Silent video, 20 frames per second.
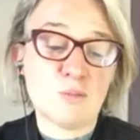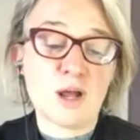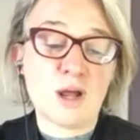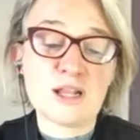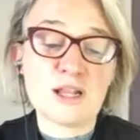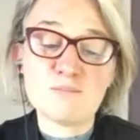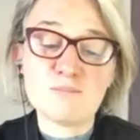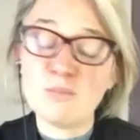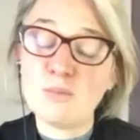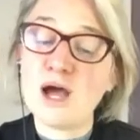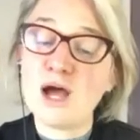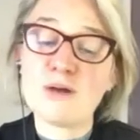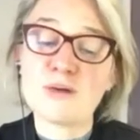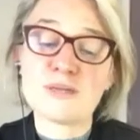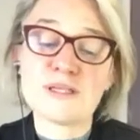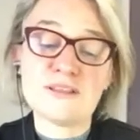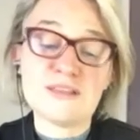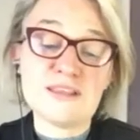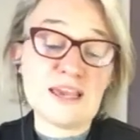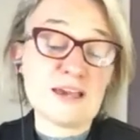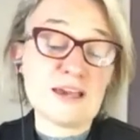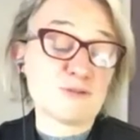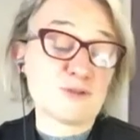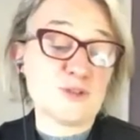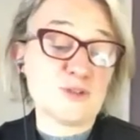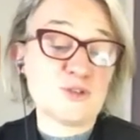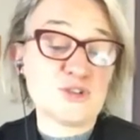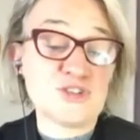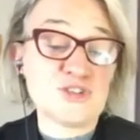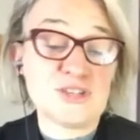while admiring the
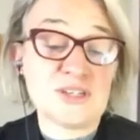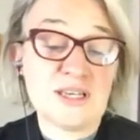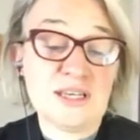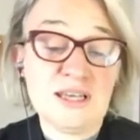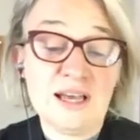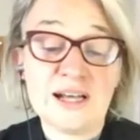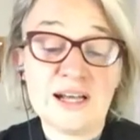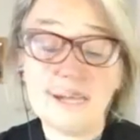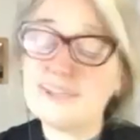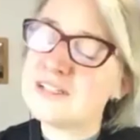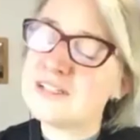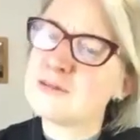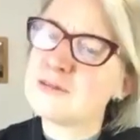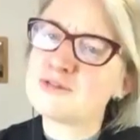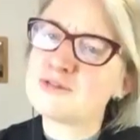efforts, I did